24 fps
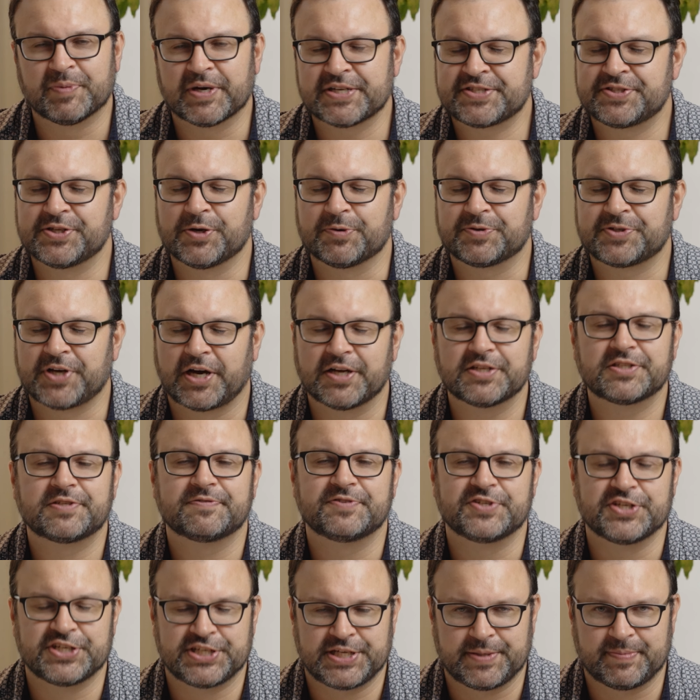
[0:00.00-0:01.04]
must know tons
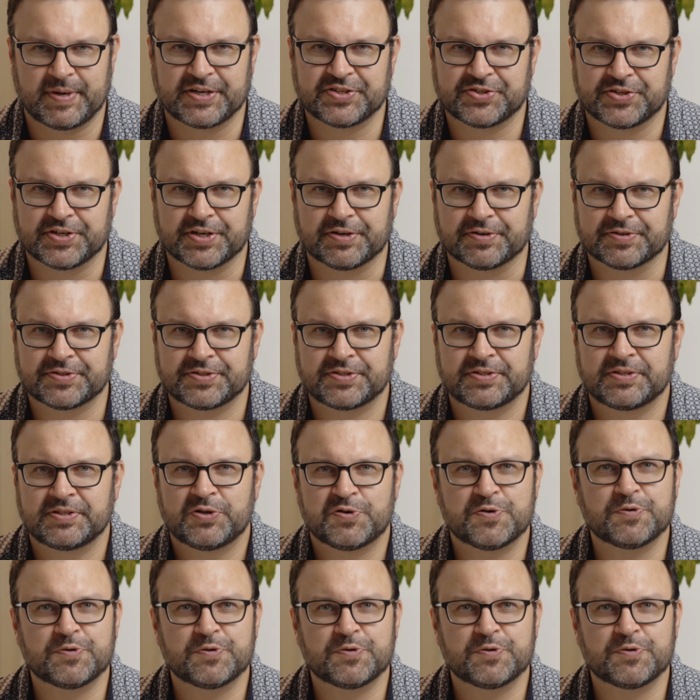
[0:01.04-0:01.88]
of GTM engineers.